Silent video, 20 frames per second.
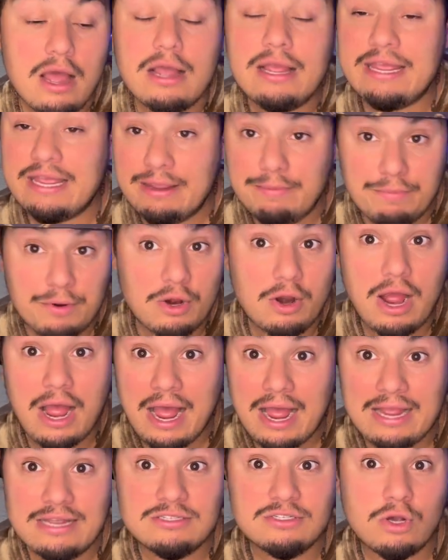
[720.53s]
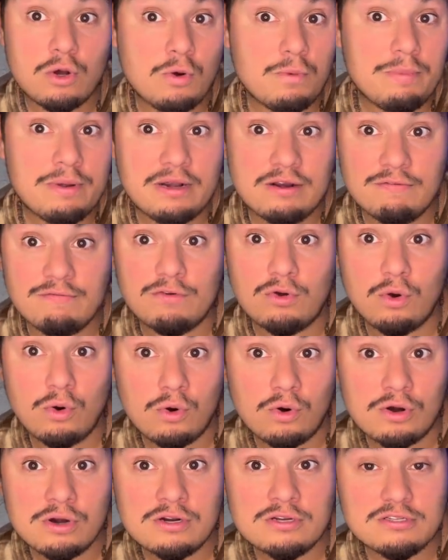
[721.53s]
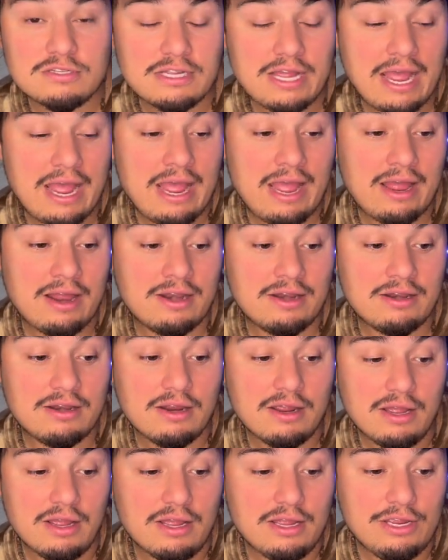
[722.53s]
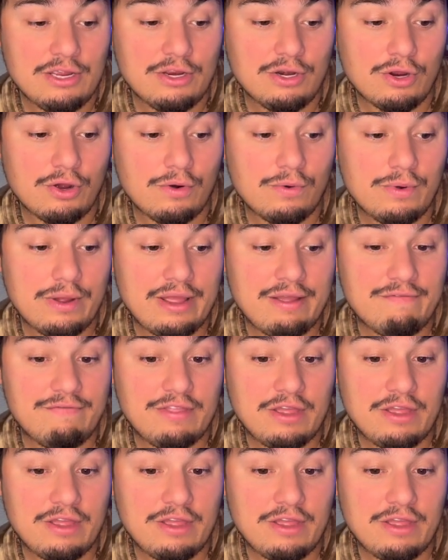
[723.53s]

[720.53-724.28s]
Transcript: Keep your eyes open, of course, and, you know, if